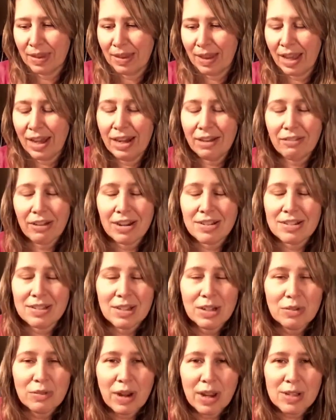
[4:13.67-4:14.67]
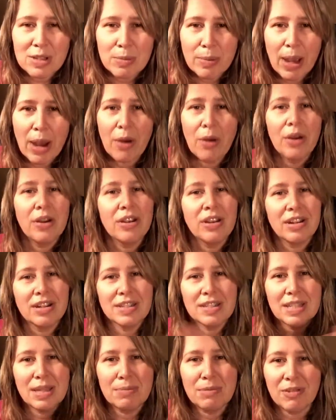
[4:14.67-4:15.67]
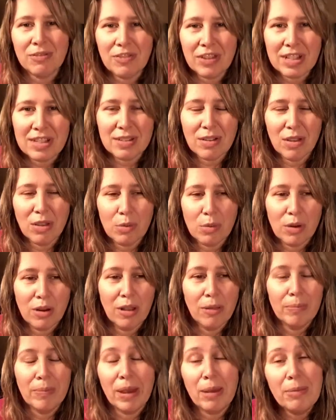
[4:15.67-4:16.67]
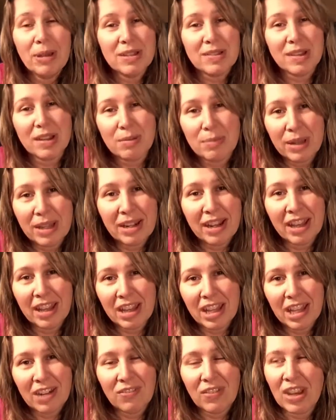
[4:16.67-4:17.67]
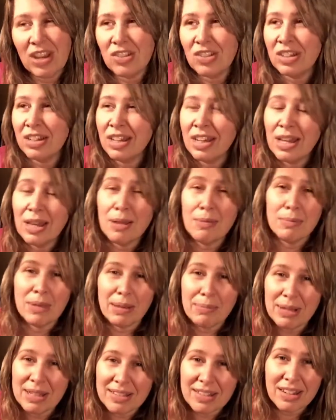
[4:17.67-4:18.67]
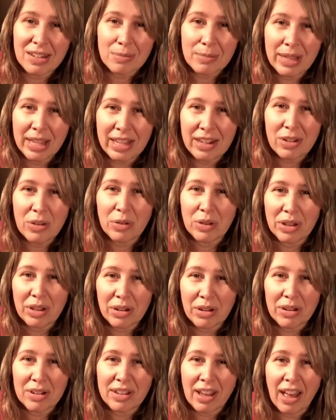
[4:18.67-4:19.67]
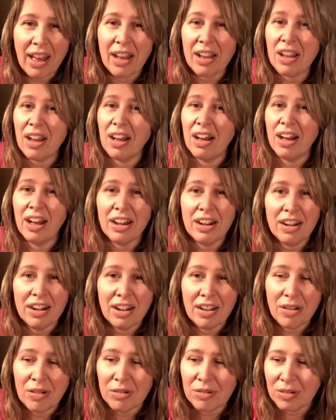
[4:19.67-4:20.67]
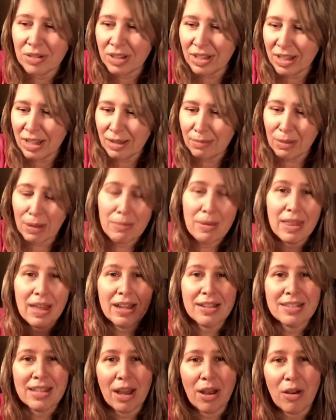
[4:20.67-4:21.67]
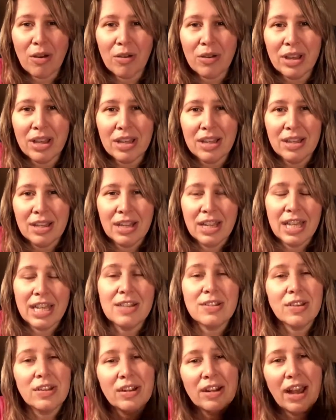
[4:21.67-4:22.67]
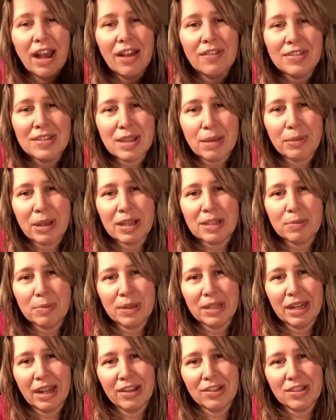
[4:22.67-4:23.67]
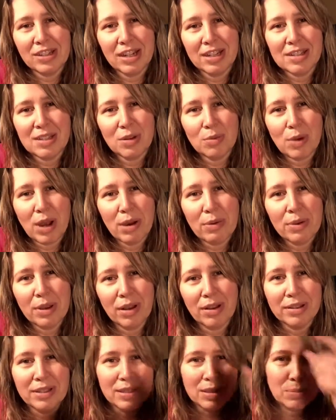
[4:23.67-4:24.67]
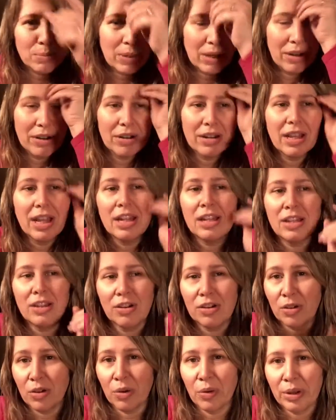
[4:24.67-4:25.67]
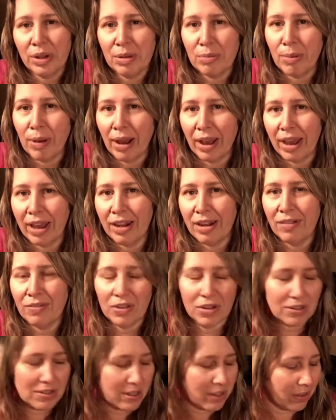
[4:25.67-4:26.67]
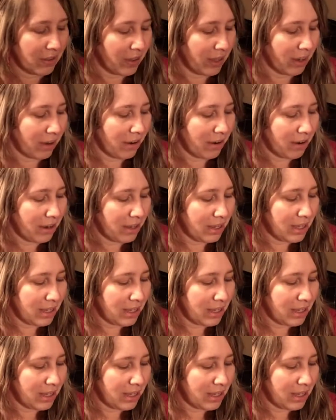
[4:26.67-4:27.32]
The Antichrist is going to rise to power, going to seem to fix all the world. Maybe it's going to be an alien invasion. Maybe it's going to be a nuclear attack. I don't know. Maybe that's how he's going to have some explanation as to why we all disappeared. And you're going to buy it if you're still here.